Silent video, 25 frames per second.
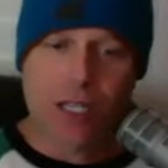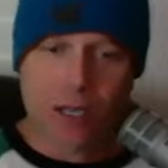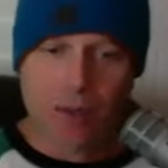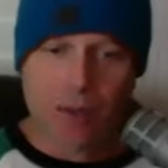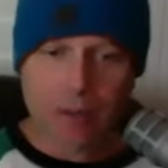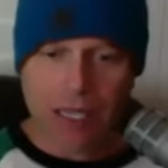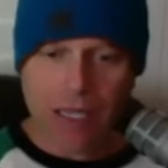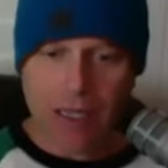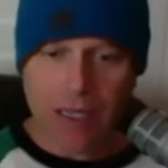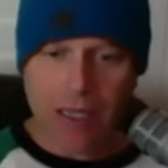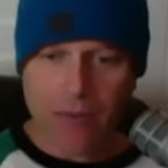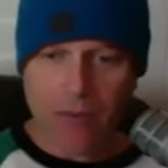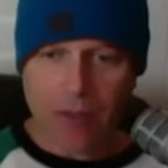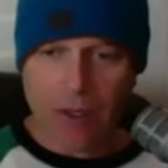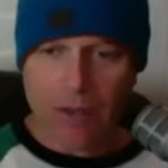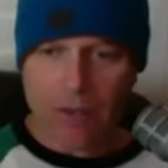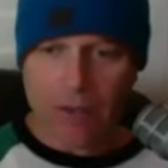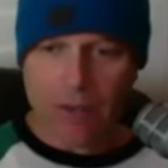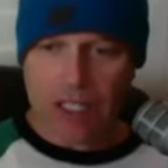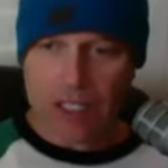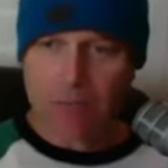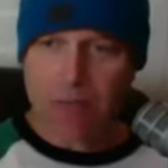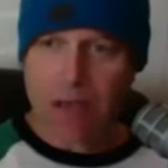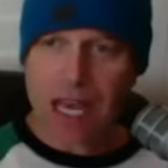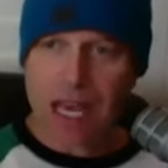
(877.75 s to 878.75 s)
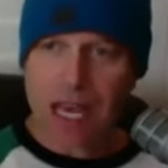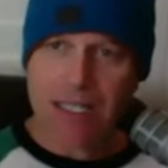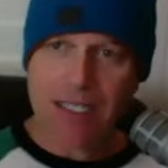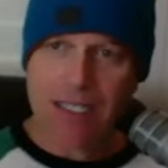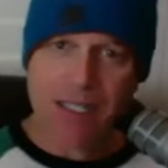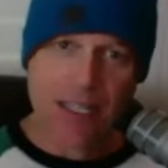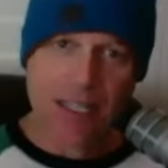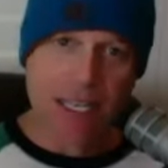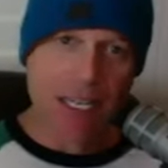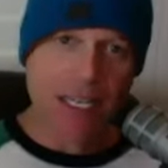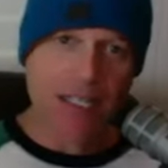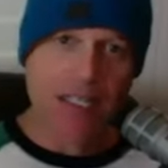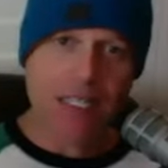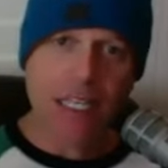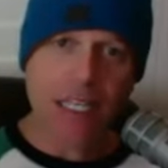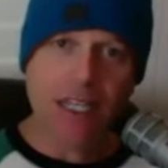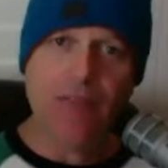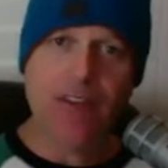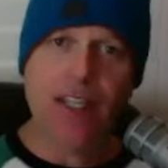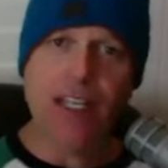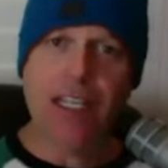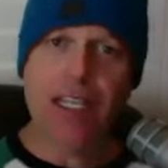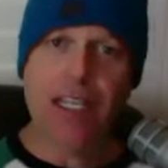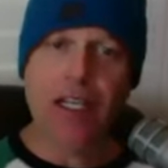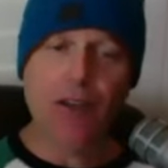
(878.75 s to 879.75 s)
I mean, we've just passed
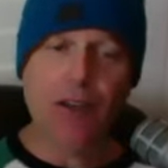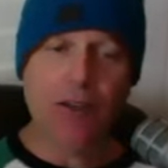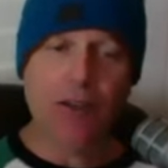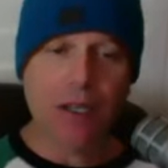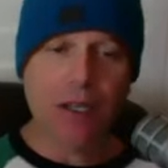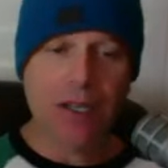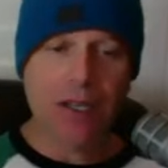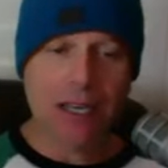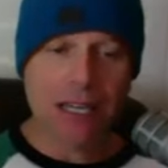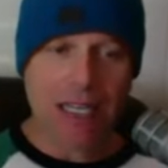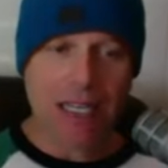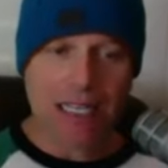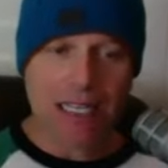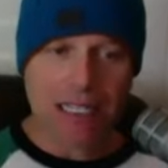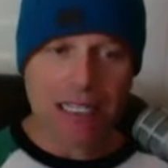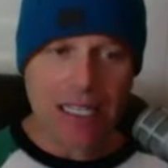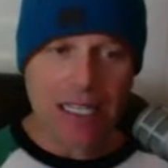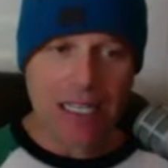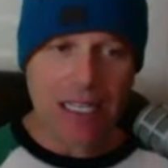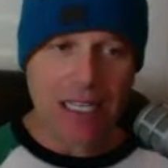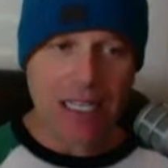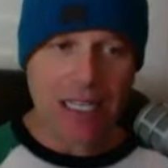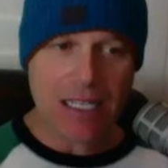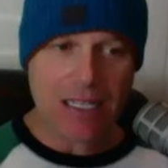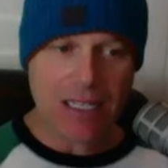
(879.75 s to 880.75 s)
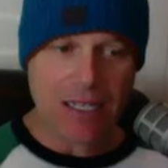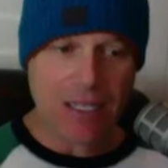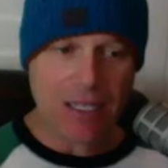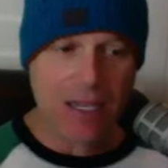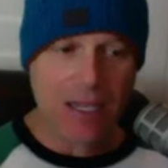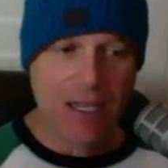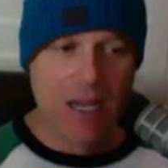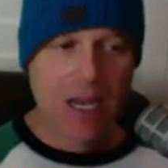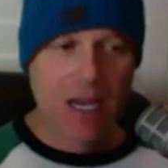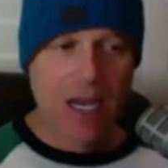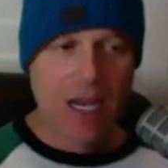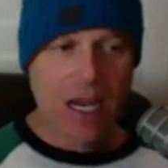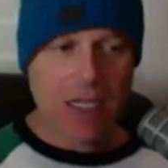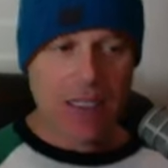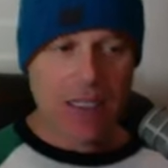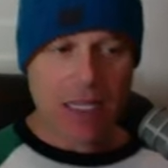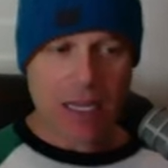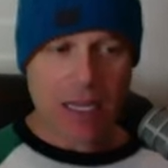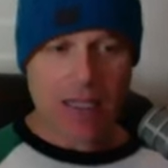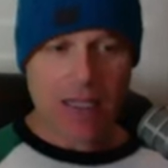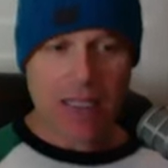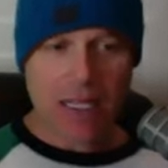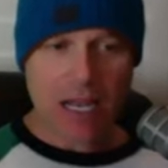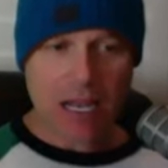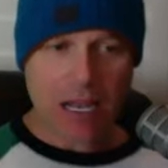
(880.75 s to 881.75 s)
Thanksgiving here in the United States, and a lot
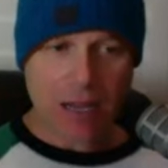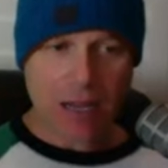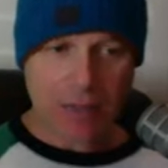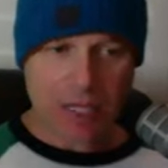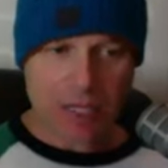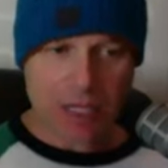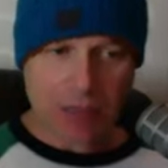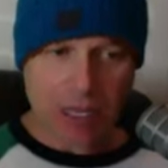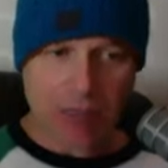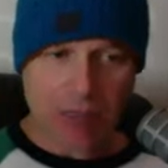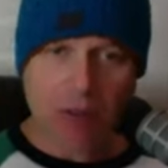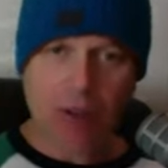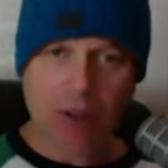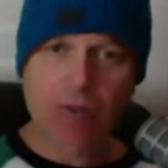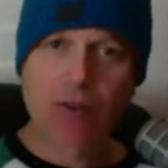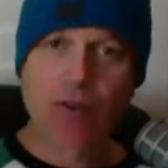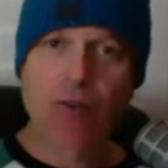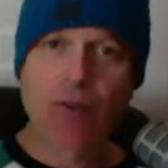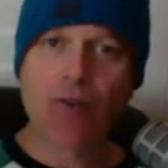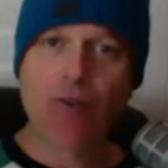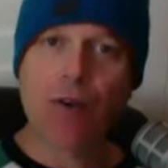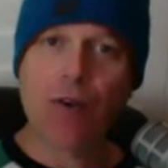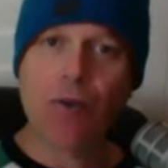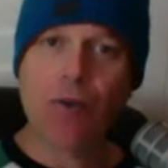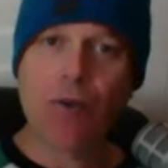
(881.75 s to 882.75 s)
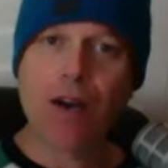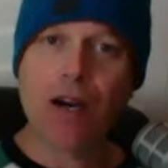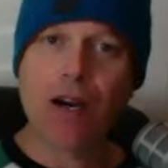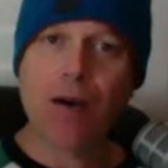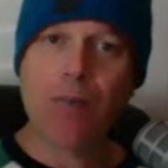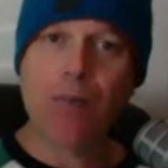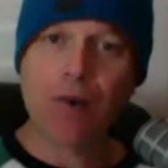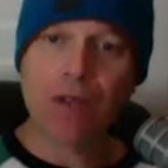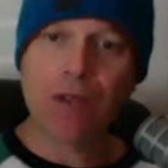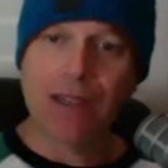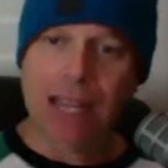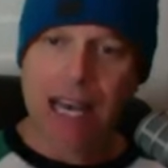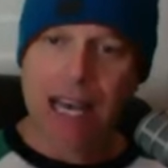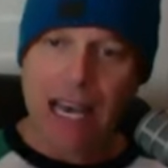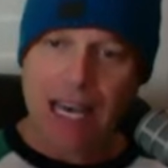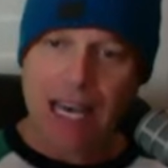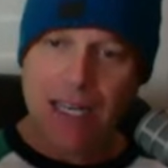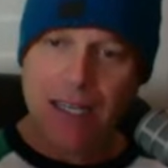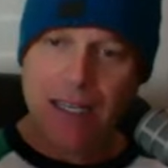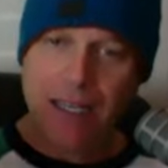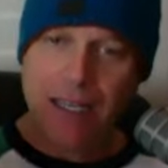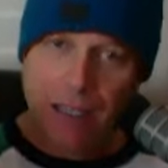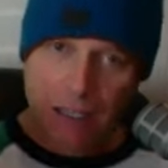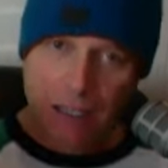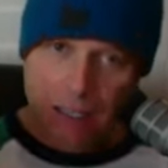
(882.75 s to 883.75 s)
of times people have grown up with that,
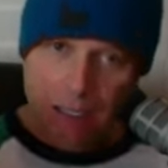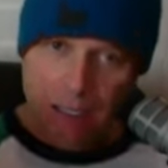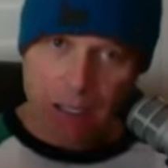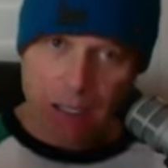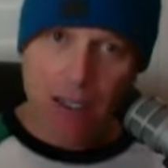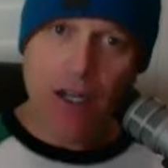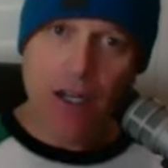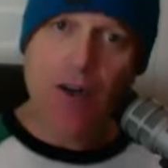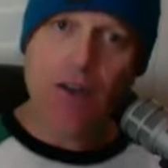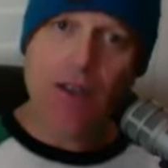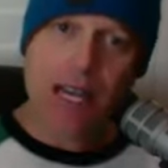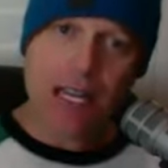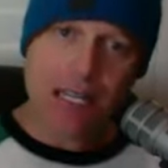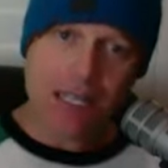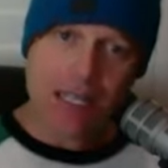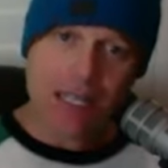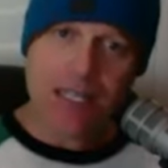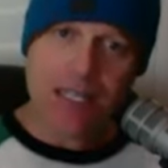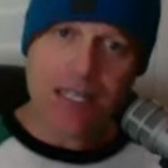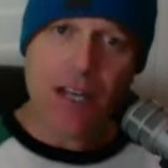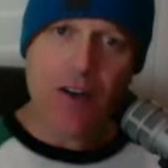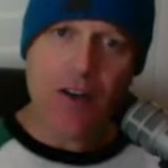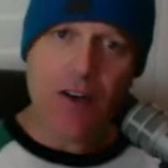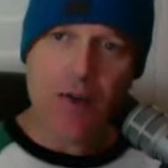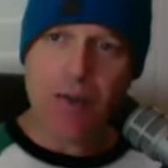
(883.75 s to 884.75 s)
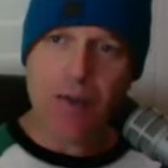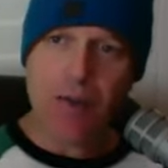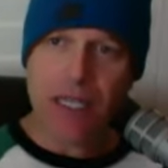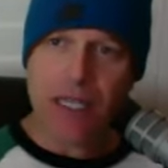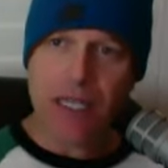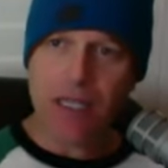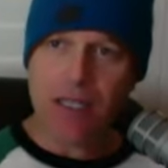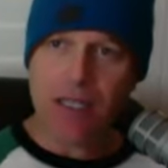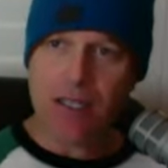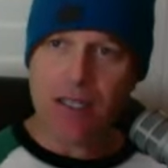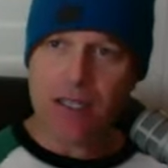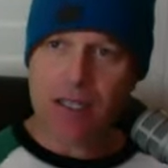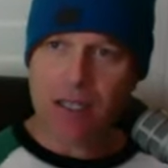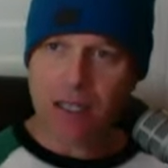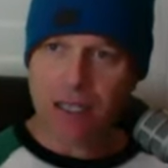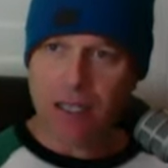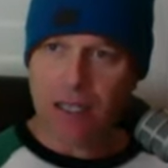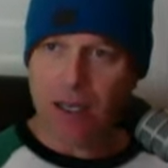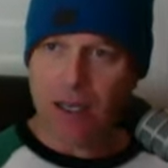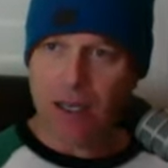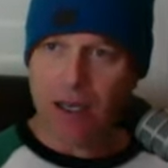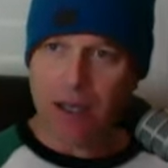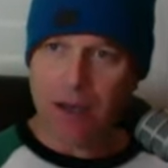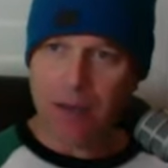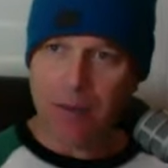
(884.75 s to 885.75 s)
you know, that centerpiece
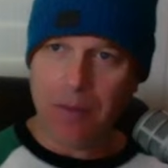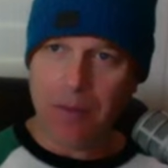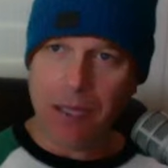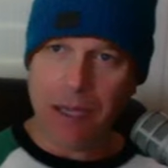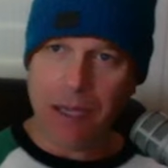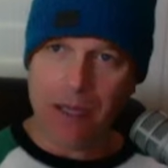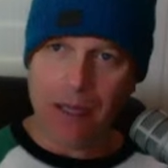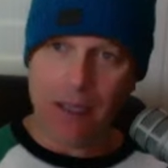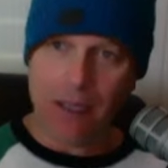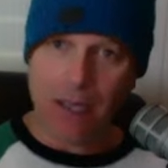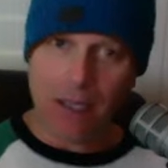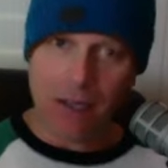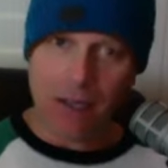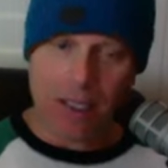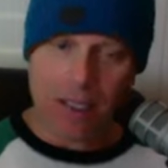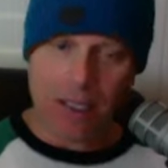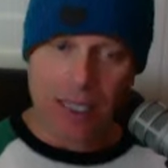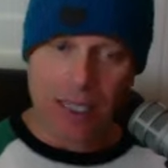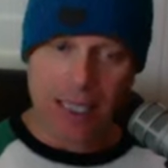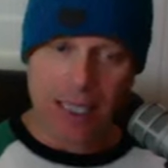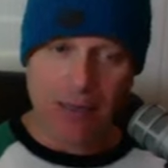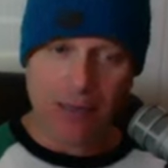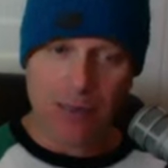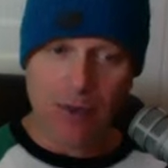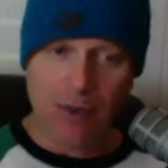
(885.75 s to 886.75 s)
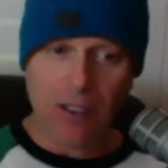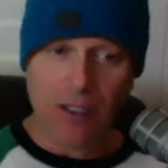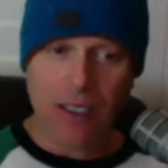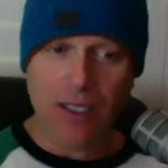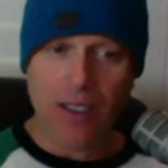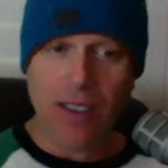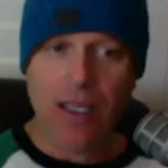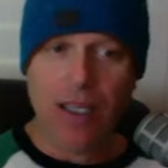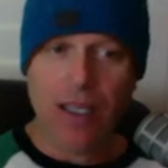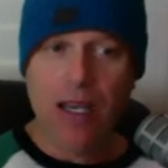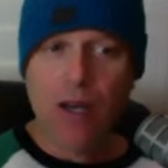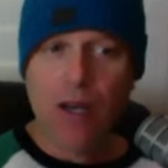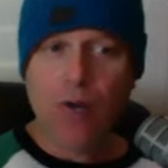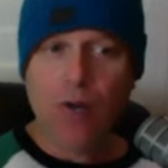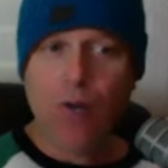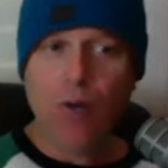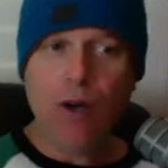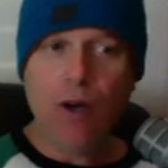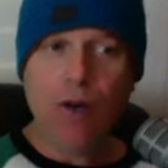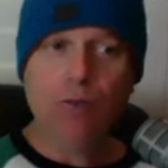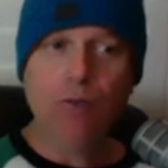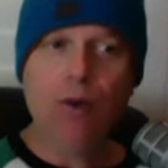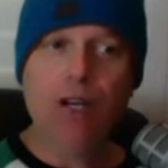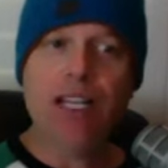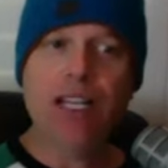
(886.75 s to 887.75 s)
um, on, on the table. And
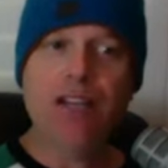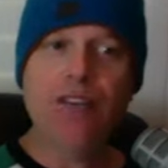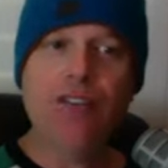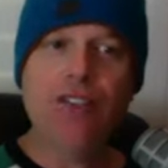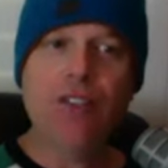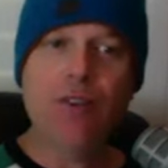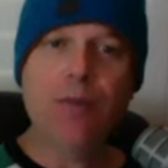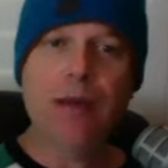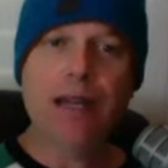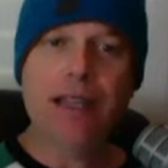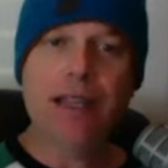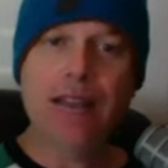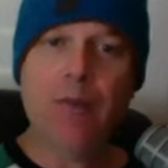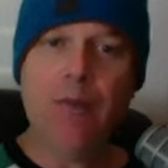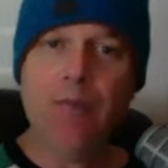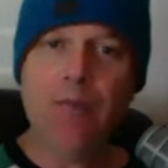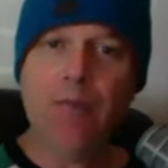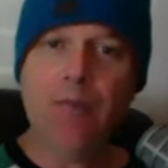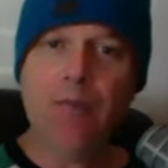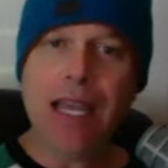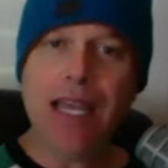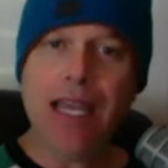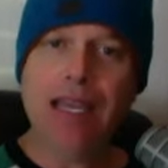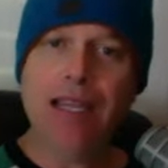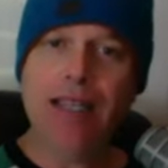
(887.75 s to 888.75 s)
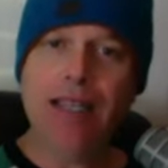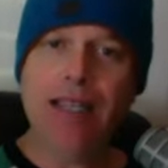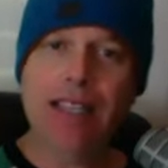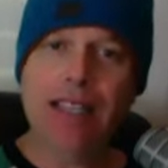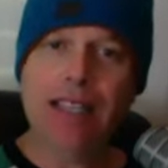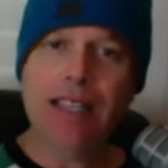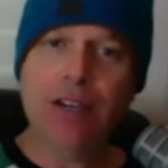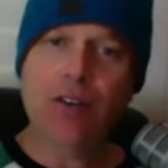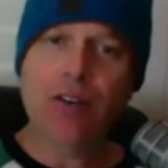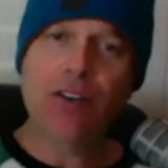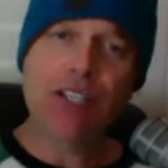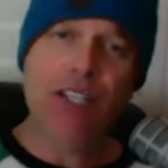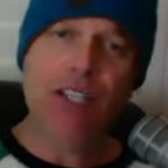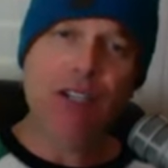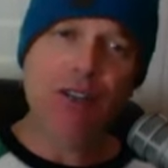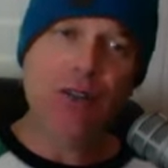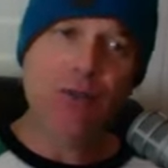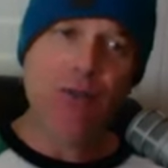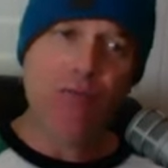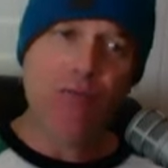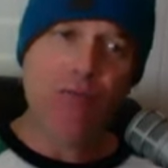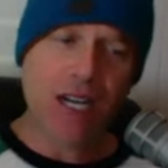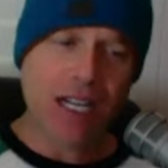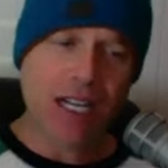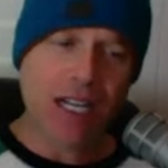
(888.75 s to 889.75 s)
what, what do you do about the main thing? Or do you
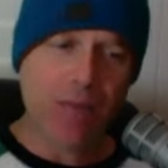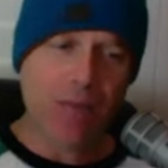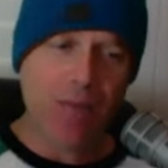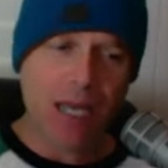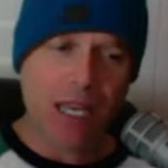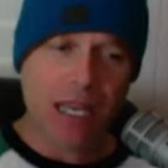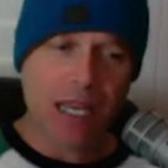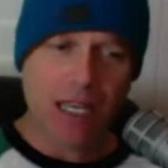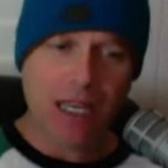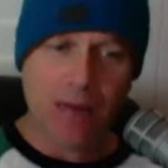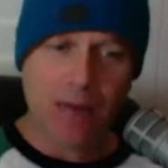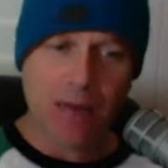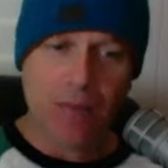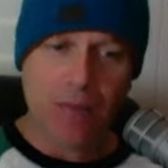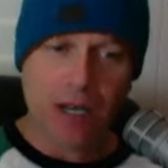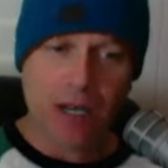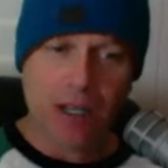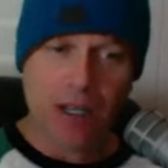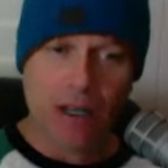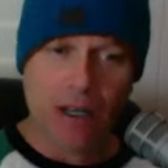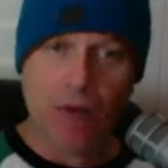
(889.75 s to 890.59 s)
recommend a bun?